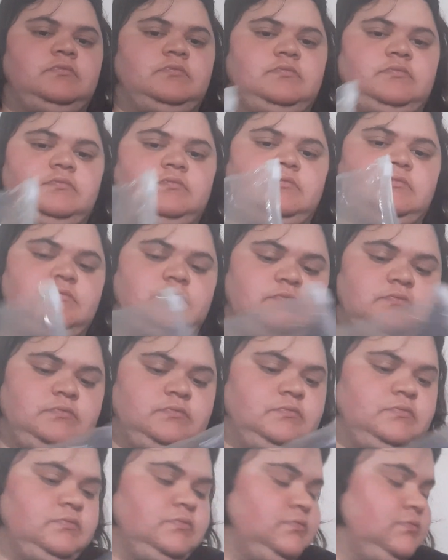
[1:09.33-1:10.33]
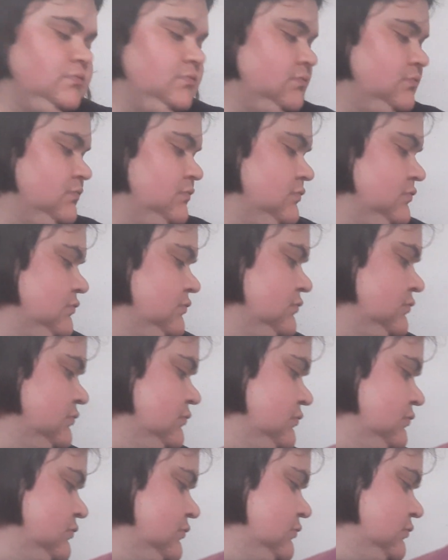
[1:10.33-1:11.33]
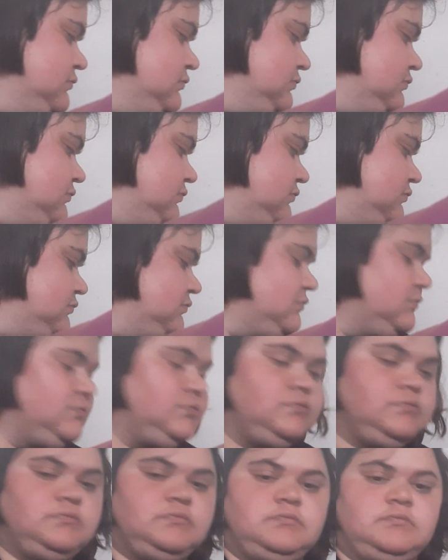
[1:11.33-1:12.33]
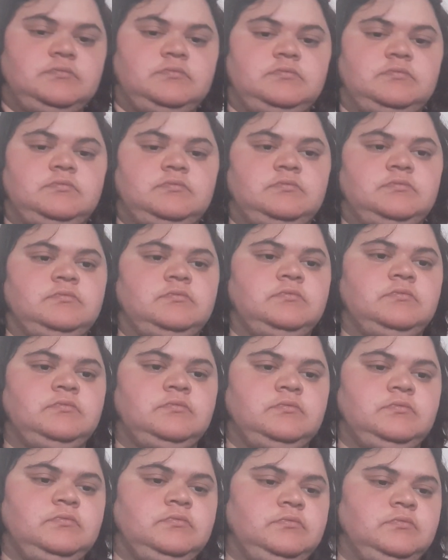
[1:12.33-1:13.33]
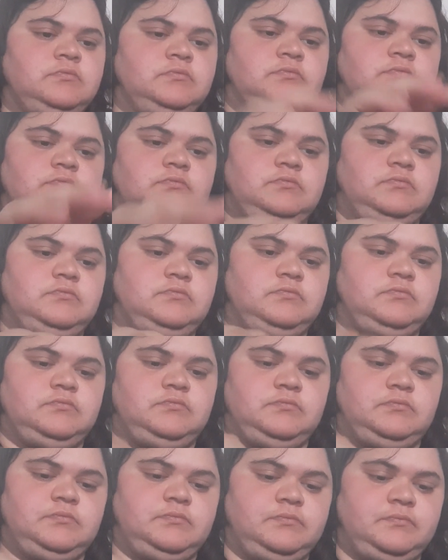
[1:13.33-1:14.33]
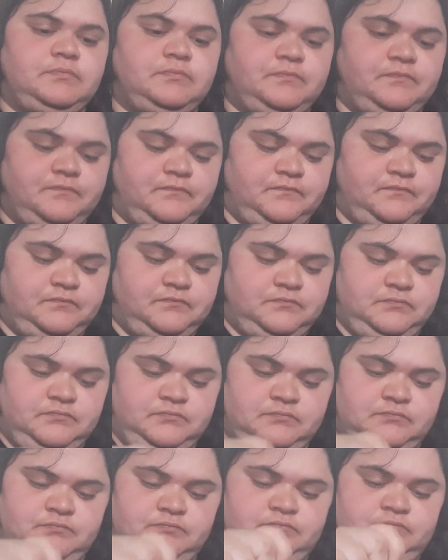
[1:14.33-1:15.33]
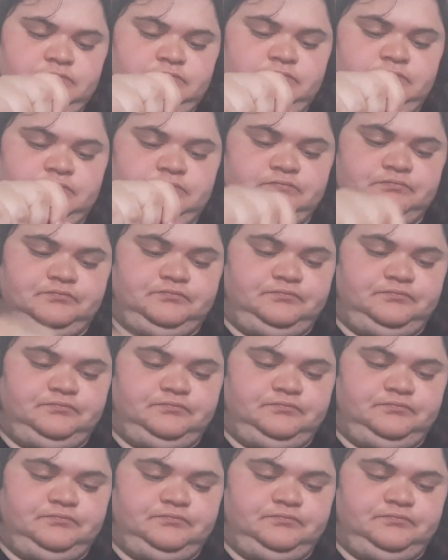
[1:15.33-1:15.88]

Nobody speaks.